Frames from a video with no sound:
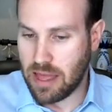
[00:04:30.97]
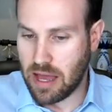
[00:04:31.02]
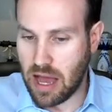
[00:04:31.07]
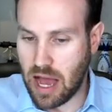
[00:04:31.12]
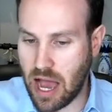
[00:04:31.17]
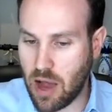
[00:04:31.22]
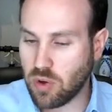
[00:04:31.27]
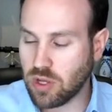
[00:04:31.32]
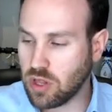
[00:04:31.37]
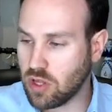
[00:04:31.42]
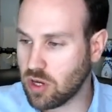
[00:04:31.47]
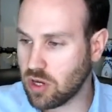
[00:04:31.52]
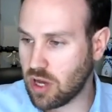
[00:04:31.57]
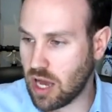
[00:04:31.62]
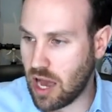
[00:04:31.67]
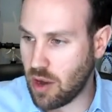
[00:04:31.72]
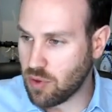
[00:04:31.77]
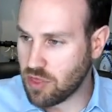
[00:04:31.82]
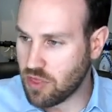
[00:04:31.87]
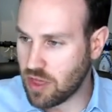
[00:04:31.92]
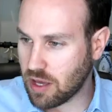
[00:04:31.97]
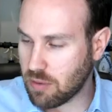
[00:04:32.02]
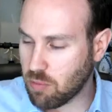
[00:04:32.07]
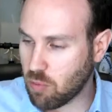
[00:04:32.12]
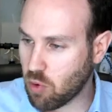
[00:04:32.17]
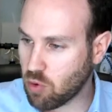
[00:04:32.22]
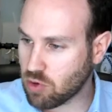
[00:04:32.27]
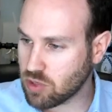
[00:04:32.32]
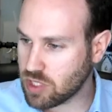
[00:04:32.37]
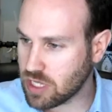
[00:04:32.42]
i would look i would think
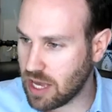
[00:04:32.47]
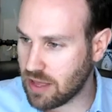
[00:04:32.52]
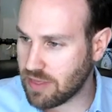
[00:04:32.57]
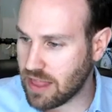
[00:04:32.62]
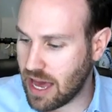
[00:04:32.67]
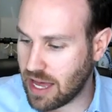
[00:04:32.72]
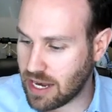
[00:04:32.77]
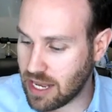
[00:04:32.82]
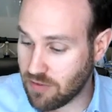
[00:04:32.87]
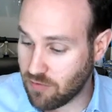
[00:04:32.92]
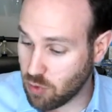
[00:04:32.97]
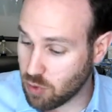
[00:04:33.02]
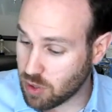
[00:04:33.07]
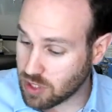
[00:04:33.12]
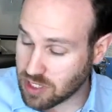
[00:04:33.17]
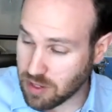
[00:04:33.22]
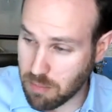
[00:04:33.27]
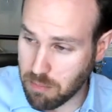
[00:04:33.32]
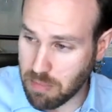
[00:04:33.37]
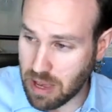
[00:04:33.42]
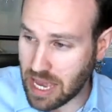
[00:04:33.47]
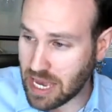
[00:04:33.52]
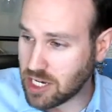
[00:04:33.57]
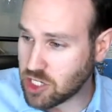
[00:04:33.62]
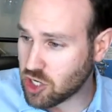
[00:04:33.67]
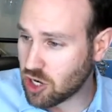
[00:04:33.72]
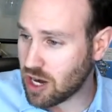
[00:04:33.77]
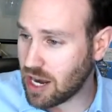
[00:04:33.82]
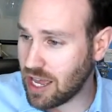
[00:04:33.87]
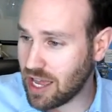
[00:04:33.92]
mostly at that if it was a
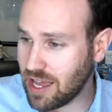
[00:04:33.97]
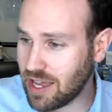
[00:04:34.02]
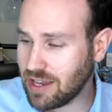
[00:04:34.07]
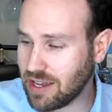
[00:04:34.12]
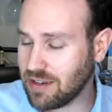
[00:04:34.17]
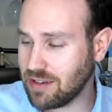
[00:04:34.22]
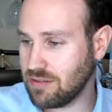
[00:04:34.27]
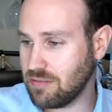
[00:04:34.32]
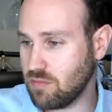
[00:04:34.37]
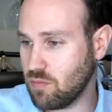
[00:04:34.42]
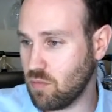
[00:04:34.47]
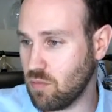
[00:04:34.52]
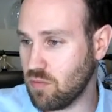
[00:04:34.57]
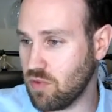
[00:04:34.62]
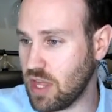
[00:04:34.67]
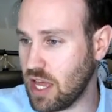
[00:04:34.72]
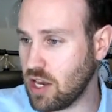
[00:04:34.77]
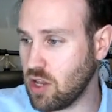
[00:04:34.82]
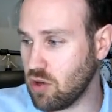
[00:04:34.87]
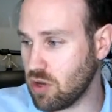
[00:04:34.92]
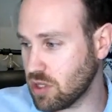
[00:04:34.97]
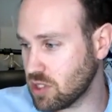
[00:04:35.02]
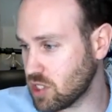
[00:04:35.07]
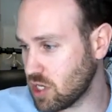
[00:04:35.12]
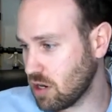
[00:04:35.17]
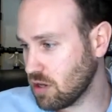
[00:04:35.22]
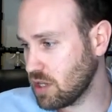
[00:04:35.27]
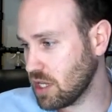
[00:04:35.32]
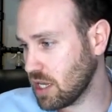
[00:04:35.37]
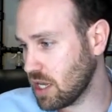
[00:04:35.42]
major hit then you can
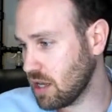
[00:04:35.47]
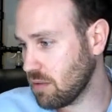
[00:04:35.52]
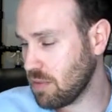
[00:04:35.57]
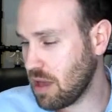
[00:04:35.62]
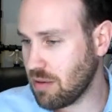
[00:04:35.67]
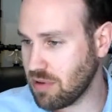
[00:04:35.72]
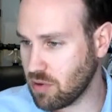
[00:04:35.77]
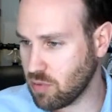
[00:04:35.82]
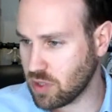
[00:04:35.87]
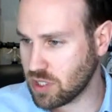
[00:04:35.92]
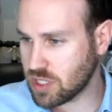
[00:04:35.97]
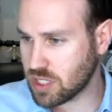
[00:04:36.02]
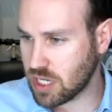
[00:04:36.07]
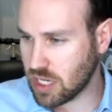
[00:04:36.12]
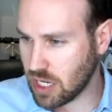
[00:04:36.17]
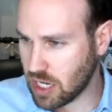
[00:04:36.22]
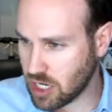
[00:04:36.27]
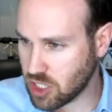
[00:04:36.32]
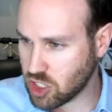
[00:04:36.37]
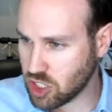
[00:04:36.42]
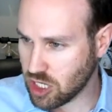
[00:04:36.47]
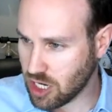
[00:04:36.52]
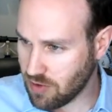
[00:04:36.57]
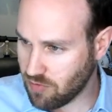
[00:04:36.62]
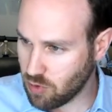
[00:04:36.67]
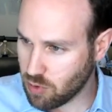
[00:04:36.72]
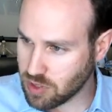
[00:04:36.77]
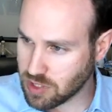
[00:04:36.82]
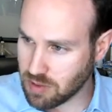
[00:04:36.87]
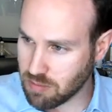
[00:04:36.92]
start thinking maybe it was concussion if
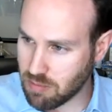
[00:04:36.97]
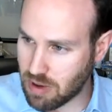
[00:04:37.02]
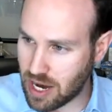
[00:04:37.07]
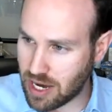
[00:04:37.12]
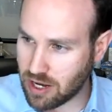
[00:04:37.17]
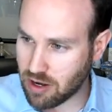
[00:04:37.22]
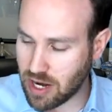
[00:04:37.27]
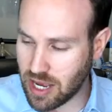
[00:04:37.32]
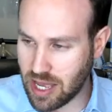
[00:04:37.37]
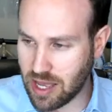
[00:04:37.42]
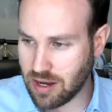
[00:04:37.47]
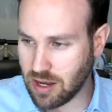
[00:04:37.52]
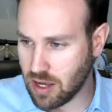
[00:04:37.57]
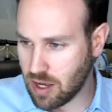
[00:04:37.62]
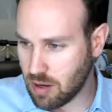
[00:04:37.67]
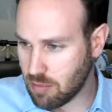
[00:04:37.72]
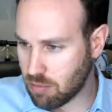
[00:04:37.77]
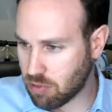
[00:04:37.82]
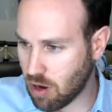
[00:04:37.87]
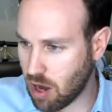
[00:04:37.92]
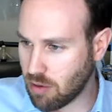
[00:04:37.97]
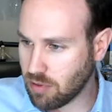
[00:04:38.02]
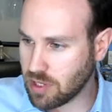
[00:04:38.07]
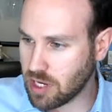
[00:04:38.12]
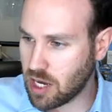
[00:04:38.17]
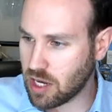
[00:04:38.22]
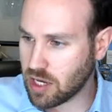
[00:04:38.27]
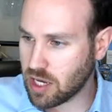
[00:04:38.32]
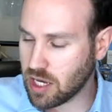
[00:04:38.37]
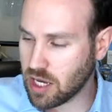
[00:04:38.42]
it was a minor hit probably
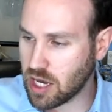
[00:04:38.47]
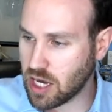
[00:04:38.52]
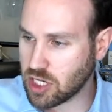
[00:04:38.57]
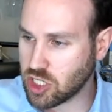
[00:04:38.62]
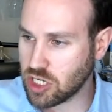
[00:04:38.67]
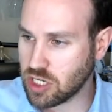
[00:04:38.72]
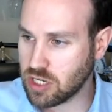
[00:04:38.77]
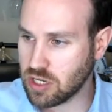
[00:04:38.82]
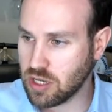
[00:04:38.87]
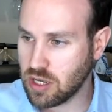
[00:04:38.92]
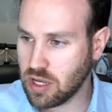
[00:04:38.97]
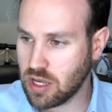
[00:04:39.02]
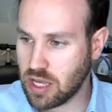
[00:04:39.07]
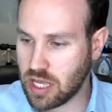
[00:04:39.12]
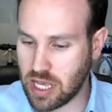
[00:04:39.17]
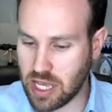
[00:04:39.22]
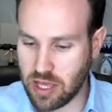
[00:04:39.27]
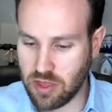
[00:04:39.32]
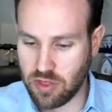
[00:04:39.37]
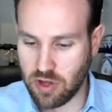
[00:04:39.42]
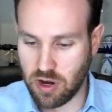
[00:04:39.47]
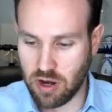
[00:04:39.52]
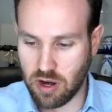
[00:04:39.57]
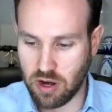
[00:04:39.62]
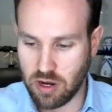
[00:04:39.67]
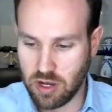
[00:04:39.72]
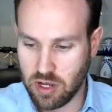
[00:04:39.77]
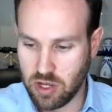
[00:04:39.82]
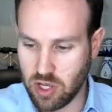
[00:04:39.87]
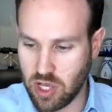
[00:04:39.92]
not concussion either
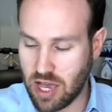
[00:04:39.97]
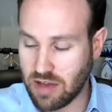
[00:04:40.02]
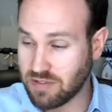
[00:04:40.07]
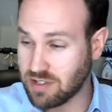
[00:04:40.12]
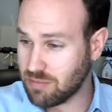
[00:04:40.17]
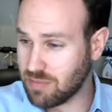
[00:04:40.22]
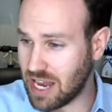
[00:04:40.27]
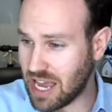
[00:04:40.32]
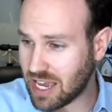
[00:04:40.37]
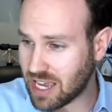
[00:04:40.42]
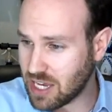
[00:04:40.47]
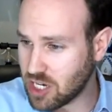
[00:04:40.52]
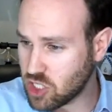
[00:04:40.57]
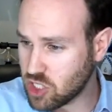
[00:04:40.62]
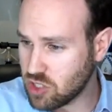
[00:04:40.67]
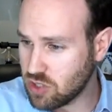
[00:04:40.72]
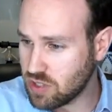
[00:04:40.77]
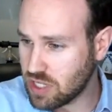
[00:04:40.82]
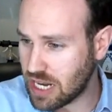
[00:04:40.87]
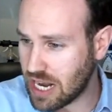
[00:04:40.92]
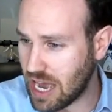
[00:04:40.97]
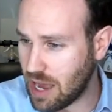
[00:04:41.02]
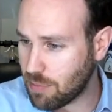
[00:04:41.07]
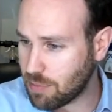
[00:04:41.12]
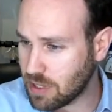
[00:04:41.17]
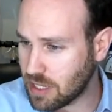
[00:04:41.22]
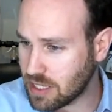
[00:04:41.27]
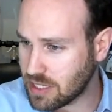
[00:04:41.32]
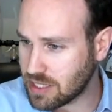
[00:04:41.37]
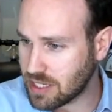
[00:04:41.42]
you have some neck issues that
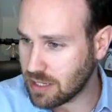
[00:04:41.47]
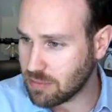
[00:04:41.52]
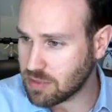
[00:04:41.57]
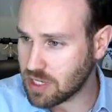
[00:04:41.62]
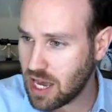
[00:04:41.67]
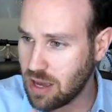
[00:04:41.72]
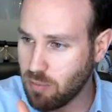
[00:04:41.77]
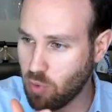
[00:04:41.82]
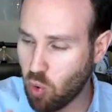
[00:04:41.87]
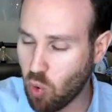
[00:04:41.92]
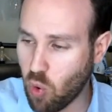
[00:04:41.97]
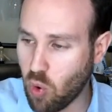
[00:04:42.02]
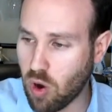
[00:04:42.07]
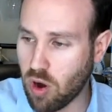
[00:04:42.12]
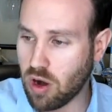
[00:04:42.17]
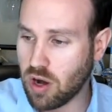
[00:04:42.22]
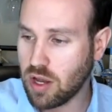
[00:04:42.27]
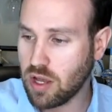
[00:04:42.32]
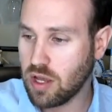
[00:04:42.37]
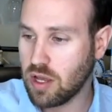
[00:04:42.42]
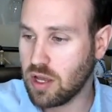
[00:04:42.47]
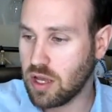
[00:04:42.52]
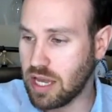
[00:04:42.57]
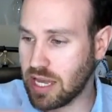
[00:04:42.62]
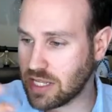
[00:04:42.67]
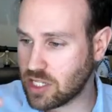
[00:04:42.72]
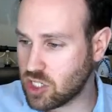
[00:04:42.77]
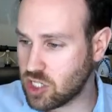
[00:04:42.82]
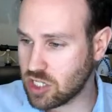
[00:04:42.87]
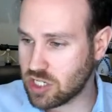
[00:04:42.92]
happen at the same time or
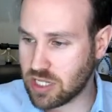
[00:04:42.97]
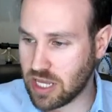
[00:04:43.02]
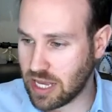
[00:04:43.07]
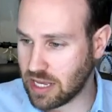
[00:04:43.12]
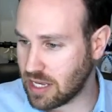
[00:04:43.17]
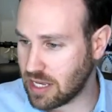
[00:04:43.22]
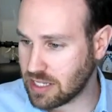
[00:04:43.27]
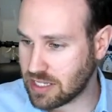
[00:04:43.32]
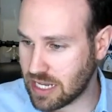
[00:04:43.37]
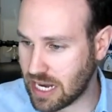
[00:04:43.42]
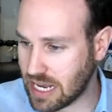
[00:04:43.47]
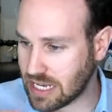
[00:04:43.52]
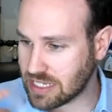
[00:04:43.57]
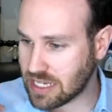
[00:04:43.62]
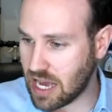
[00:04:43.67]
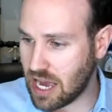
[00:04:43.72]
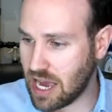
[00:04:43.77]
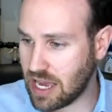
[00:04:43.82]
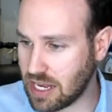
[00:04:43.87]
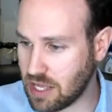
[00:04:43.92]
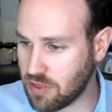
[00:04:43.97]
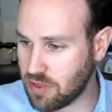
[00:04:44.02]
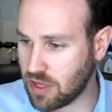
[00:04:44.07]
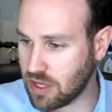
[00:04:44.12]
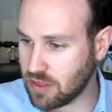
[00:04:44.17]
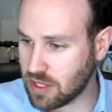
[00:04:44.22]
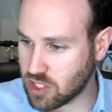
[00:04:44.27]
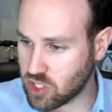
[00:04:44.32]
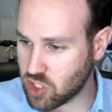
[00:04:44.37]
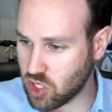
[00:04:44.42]
it's just an, it's an anxiety thing
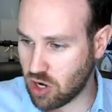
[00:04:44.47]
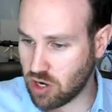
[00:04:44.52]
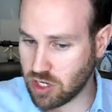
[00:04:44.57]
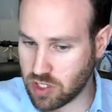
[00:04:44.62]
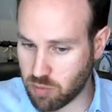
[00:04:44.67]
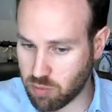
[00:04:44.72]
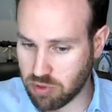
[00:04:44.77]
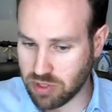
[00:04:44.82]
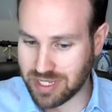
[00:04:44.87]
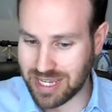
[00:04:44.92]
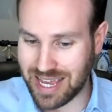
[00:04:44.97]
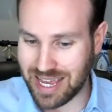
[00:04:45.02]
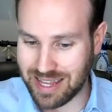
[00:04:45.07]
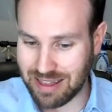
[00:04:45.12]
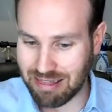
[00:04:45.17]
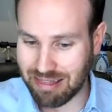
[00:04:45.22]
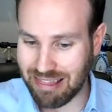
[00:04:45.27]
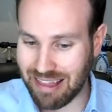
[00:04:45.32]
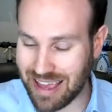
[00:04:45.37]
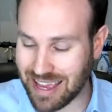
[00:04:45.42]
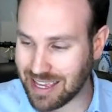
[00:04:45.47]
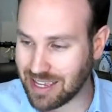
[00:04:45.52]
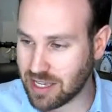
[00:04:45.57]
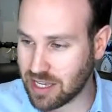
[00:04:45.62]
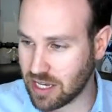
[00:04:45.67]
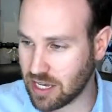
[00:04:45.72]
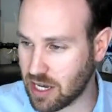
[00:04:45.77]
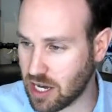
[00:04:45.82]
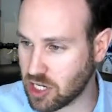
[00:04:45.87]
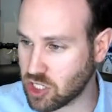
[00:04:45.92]
that's starting to present like
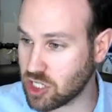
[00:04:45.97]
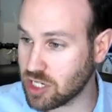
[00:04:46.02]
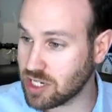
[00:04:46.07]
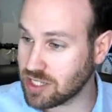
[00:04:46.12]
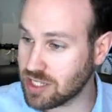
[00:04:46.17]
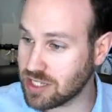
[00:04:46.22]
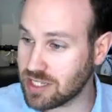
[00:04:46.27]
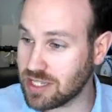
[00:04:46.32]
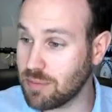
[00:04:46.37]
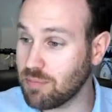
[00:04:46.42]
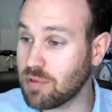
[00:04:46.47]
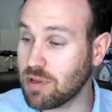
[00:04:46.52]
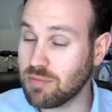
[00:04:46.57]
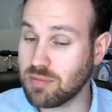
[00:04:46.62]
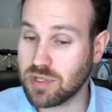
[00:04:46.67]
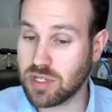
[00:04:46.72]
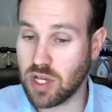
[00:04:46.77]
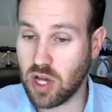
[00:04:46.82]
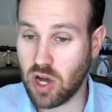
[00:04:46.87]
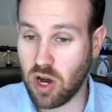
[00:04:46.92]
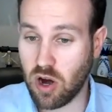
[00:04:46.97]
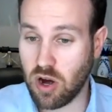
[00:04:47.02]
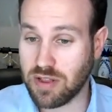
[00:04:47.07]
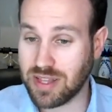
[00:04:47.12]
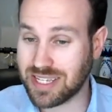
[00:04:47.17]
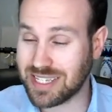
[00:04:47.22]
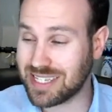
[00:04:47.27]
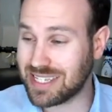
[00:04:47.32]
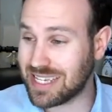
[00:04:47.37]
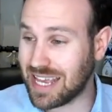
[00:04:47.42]
concussion because the symptoms are the
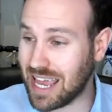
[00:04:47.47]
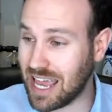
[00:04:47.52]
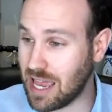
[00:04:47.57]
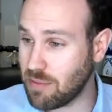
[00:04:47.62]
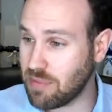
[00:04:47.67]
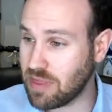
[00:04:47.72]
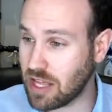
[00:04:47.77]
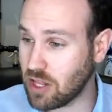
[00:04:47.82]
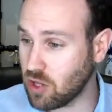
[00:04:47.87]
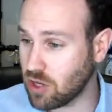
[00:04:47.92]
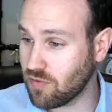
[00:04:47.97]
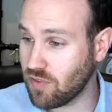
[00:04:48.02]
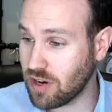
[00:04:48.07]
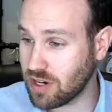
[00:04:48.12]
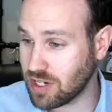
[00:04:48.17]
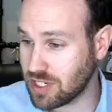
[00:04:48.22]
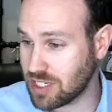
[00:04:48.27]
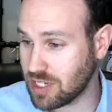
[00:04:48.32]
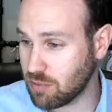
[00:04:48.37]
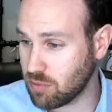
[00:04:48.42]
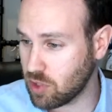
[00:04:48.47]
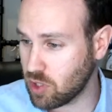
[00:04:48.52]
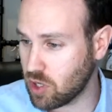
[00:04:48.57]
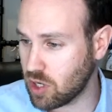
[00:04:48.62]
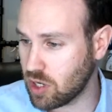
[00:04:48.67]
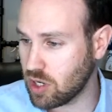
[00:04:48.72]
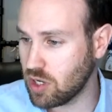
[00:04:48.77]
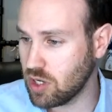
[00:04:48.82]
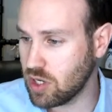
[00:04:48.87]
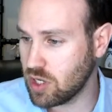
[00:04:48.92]
same they look very similar
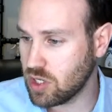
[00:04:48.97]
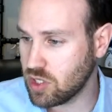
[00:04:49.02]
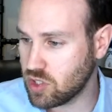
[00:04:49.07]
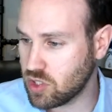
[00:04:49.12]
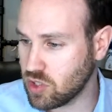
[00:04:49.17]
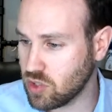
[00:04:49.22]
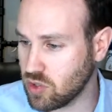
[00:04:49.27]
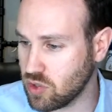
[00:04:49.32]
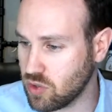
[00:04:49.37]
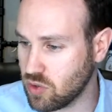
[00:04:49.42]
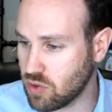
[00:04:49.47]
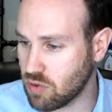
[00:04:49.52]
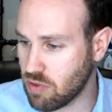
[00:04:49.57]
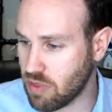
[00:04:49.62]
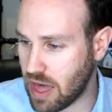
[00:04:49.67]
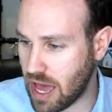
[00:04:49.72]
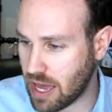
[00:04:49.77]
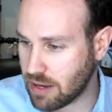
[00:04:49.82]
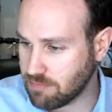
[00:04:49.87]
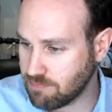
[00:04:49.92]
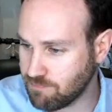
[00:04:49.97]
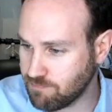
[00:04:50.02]
to that